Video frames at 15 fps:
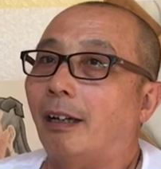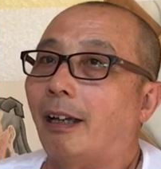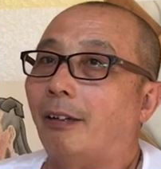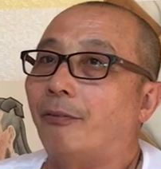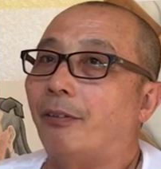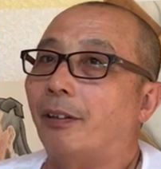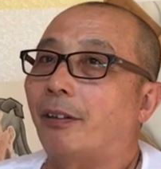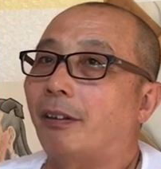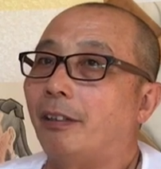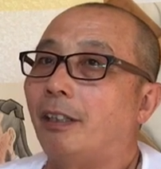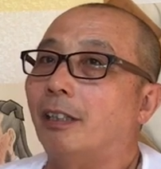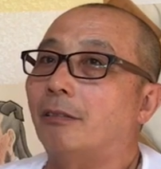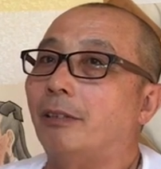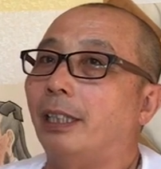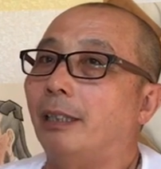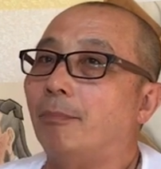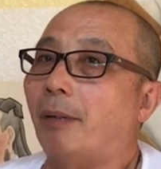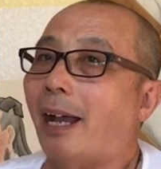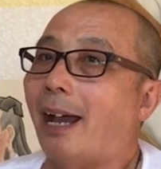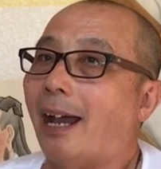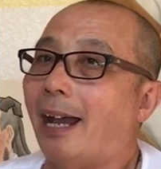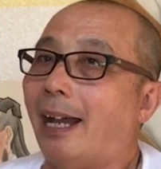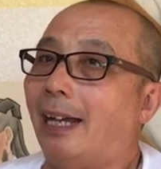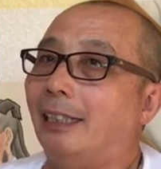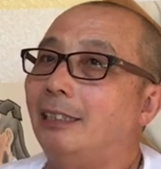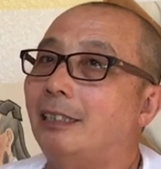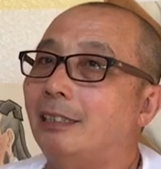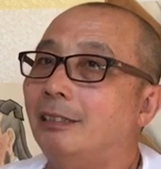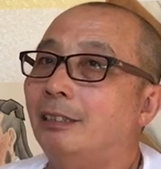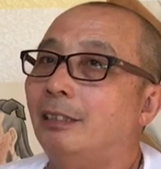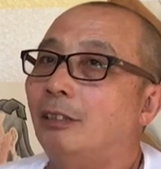have a theory behind,